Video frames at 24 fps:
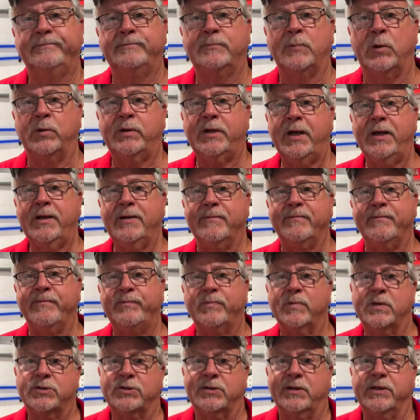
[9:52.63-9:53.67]
Okay,
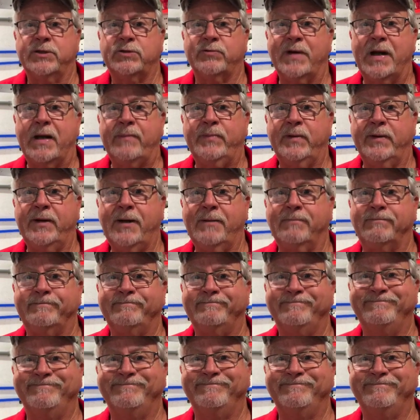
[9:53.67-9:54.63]
so let's wrap it up.